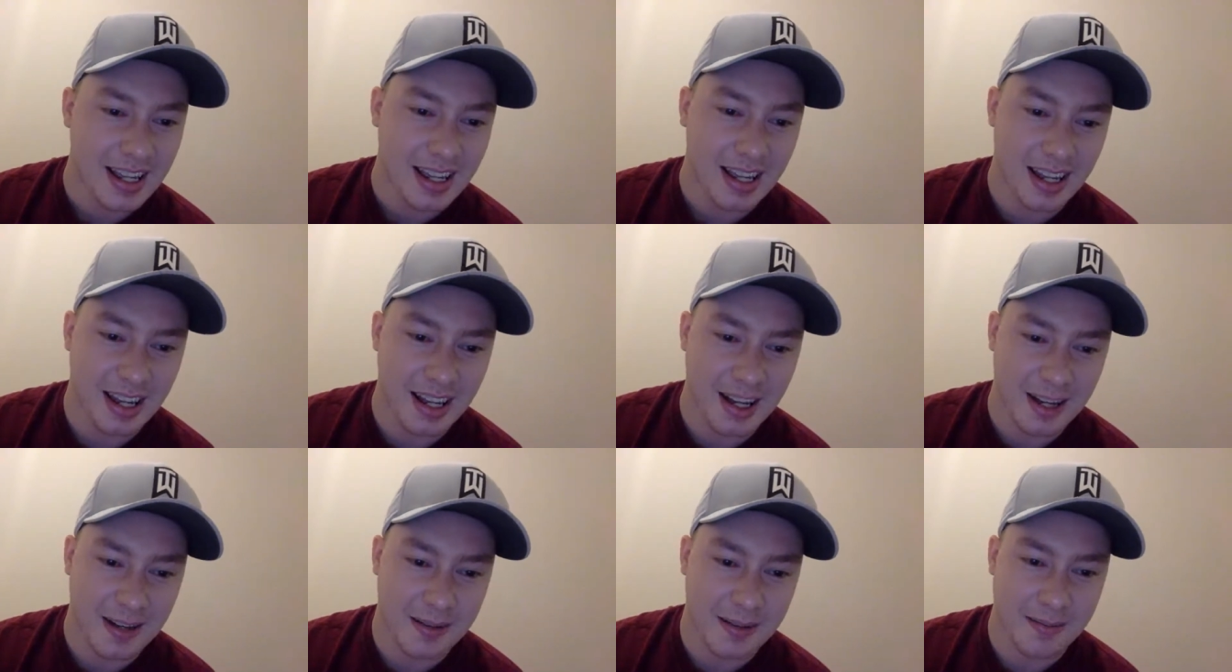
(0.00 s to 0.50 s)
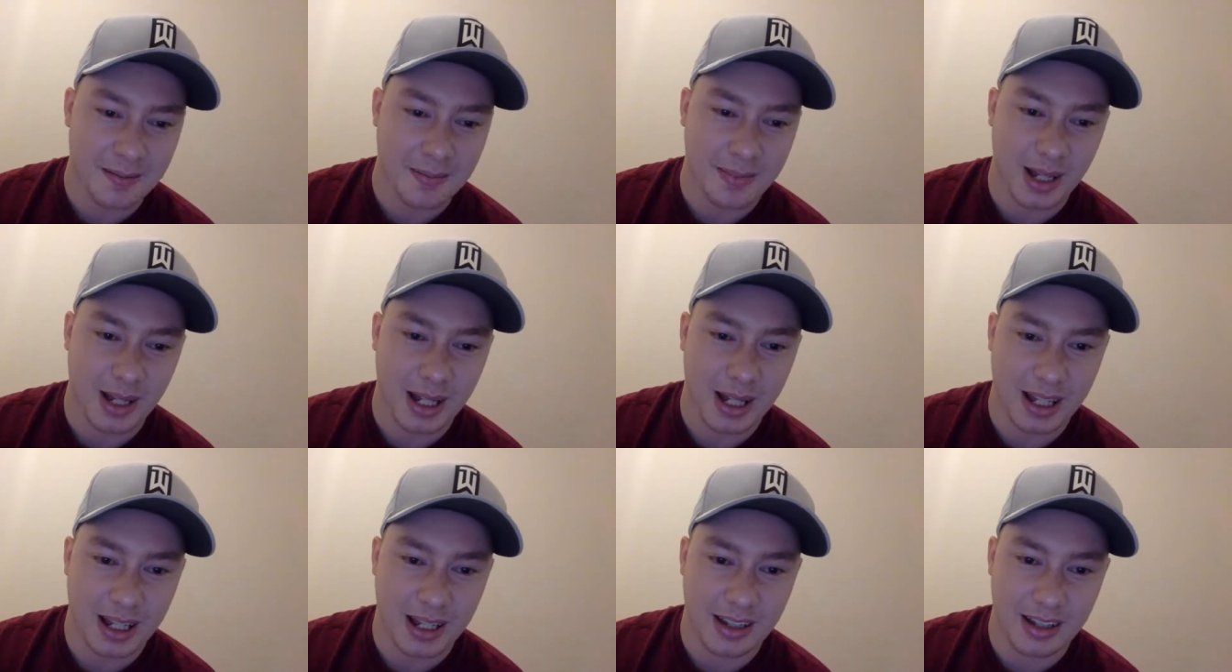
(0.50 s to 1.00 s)

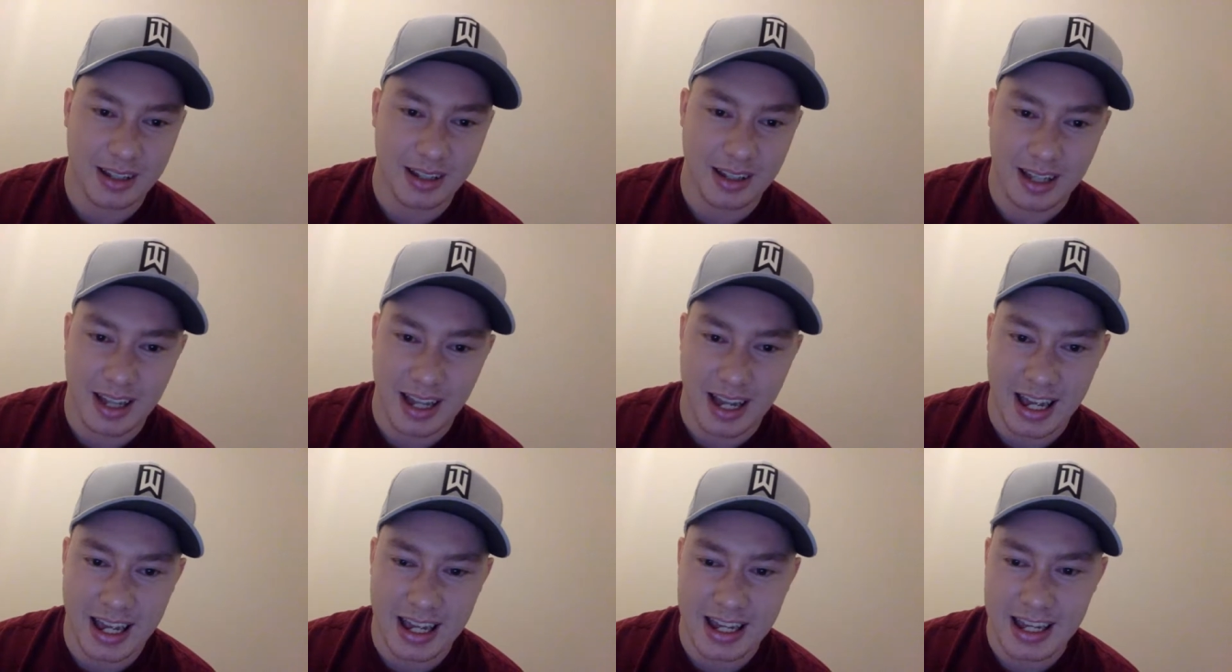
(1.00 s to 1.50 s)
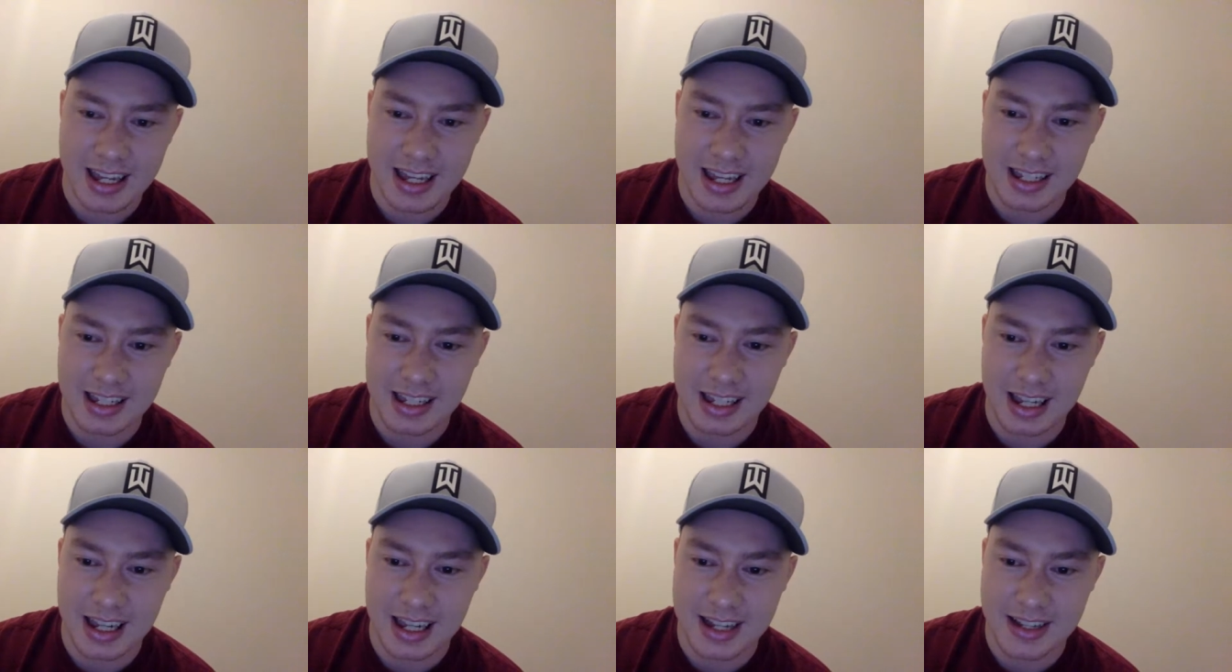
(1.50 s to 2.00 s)
But hey,
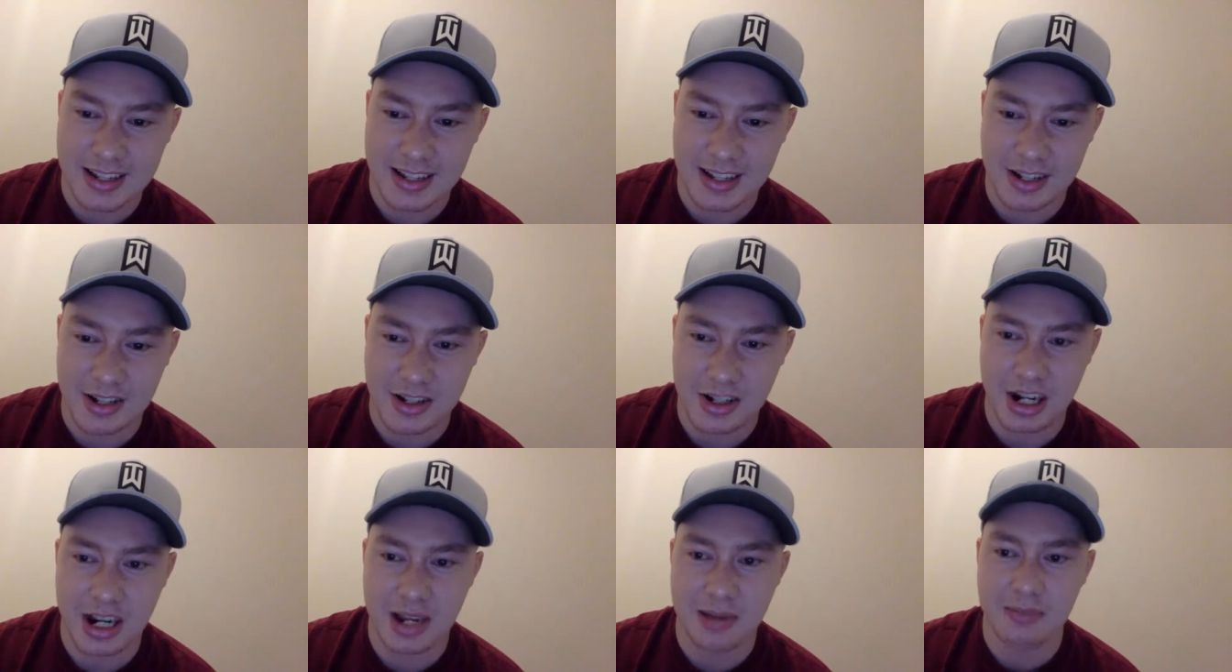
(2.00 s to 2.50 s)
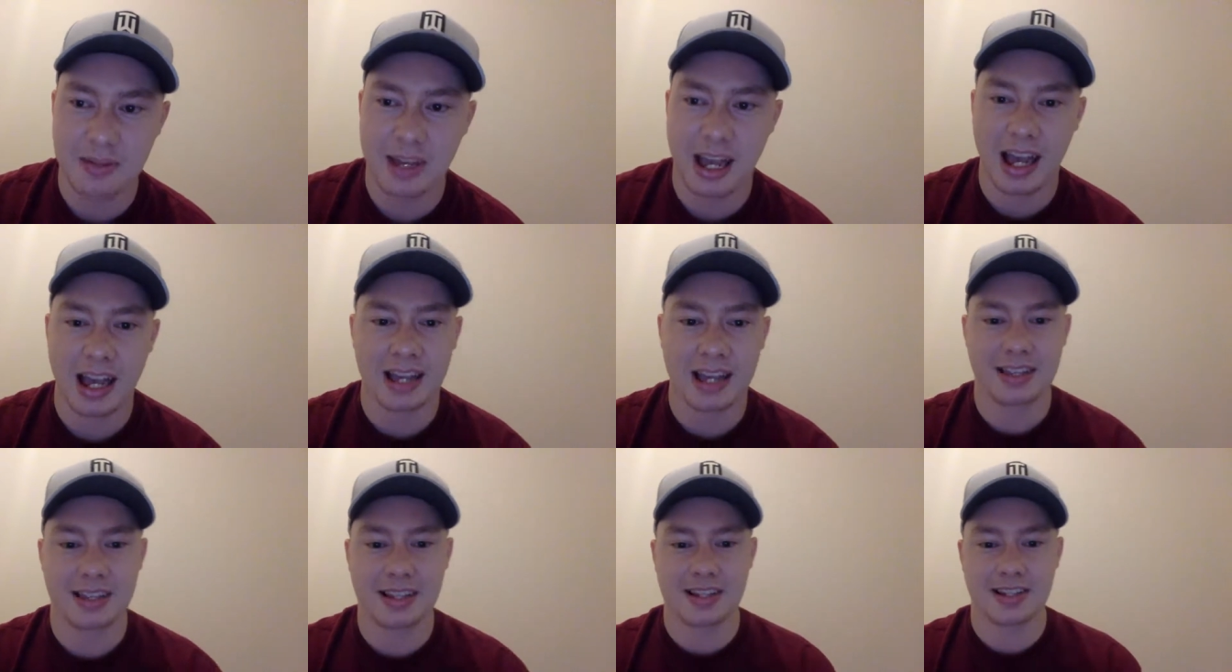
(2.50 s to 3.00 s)
he's the cheap
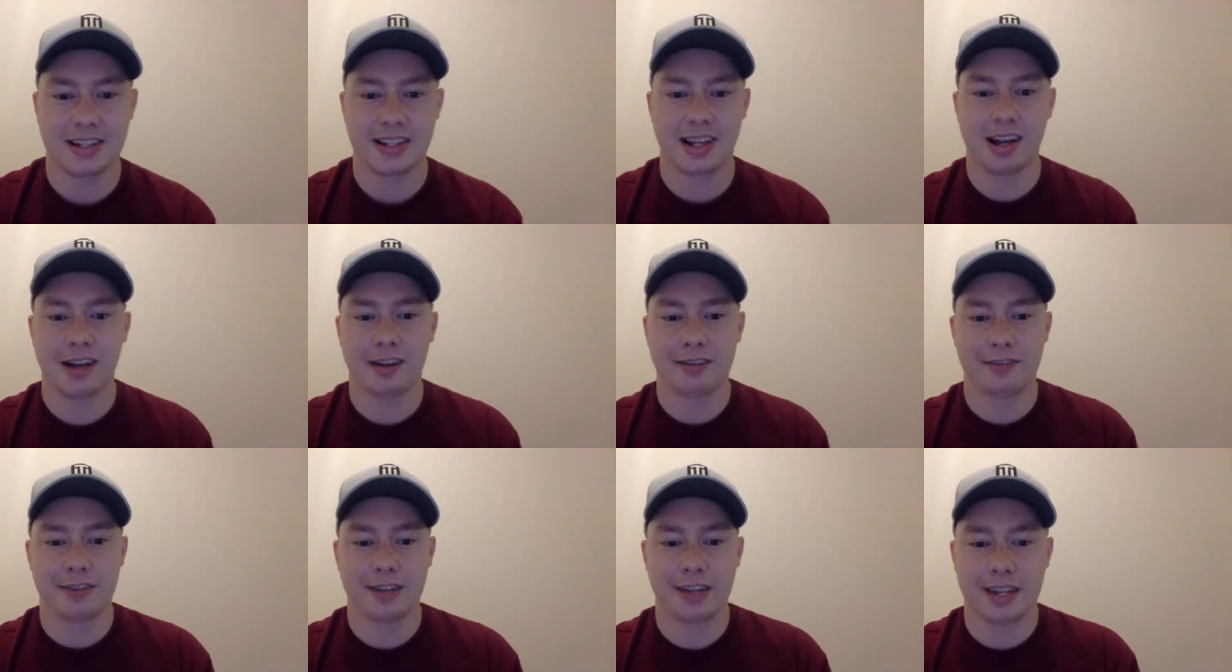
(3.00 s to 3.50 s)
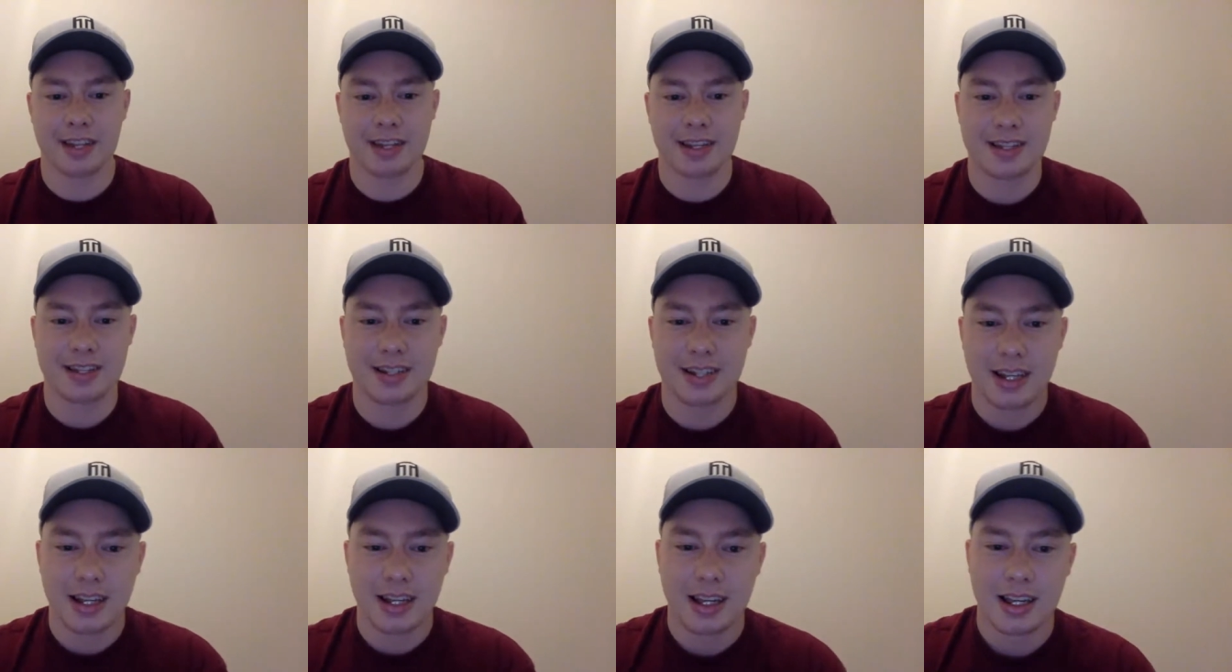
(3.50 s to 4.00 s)
guy in this
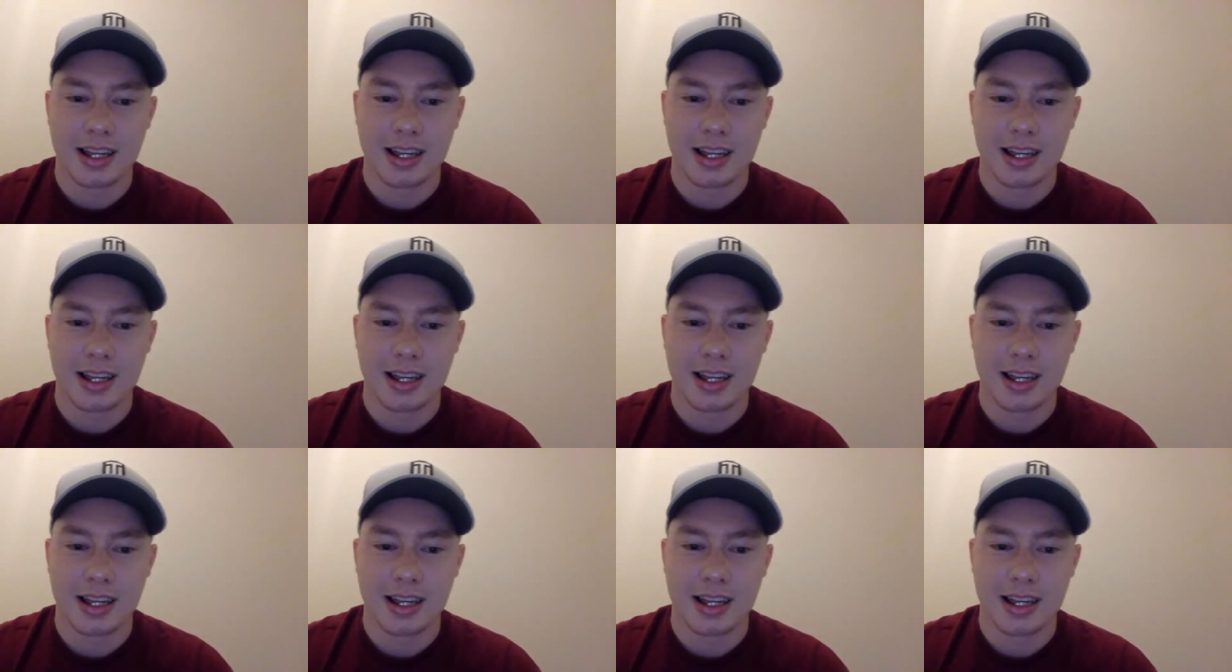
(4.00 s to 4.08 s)
offense.